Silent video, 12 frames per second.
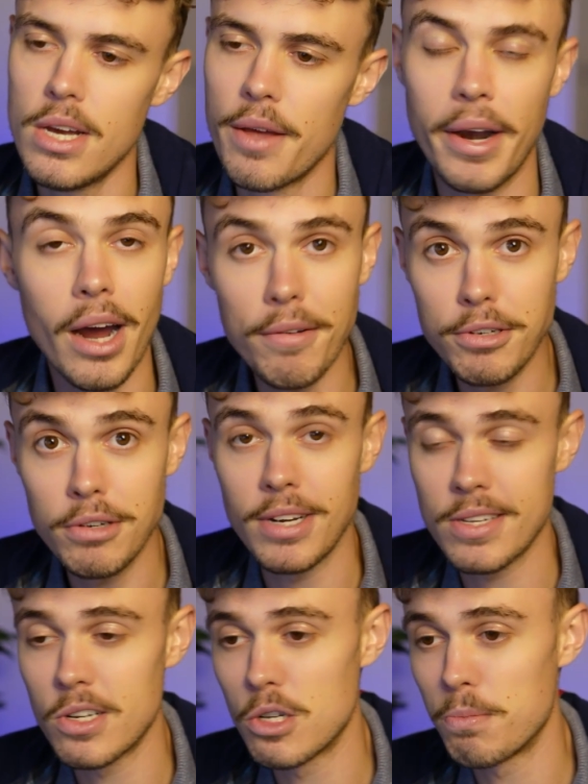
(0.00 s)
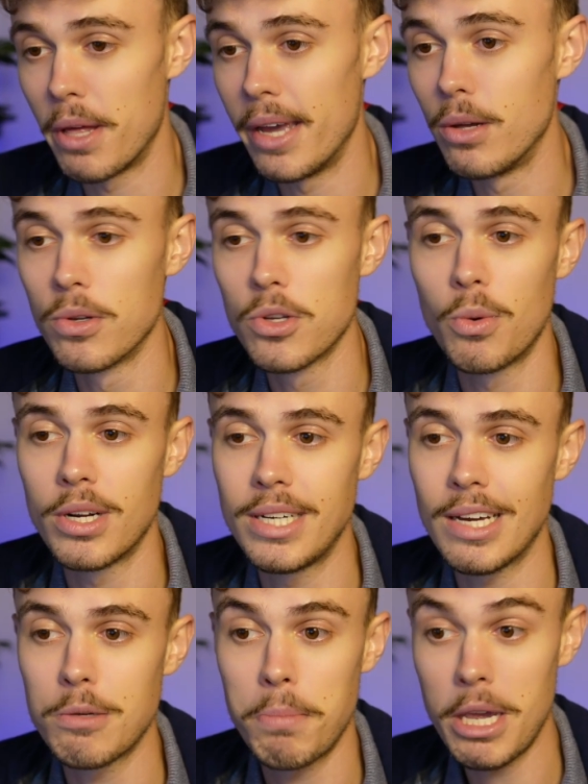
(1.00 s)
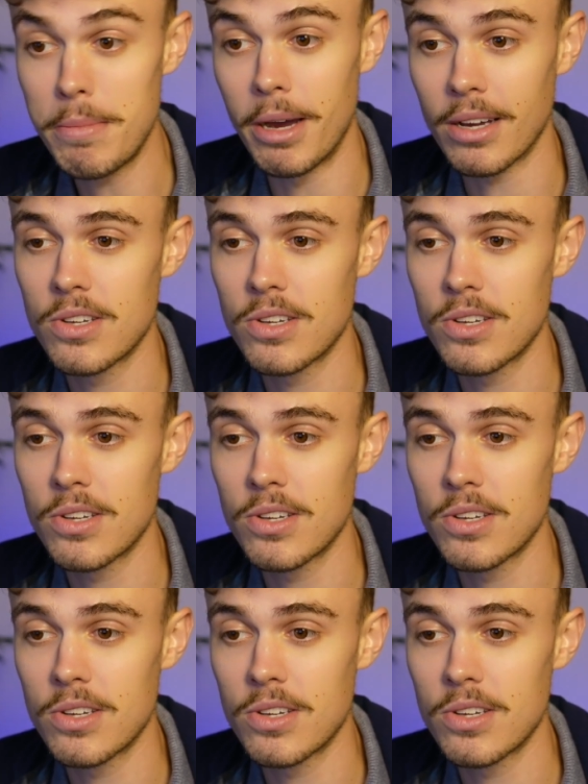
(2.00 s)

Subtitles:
Then after you've tested display, you also want to test PMax.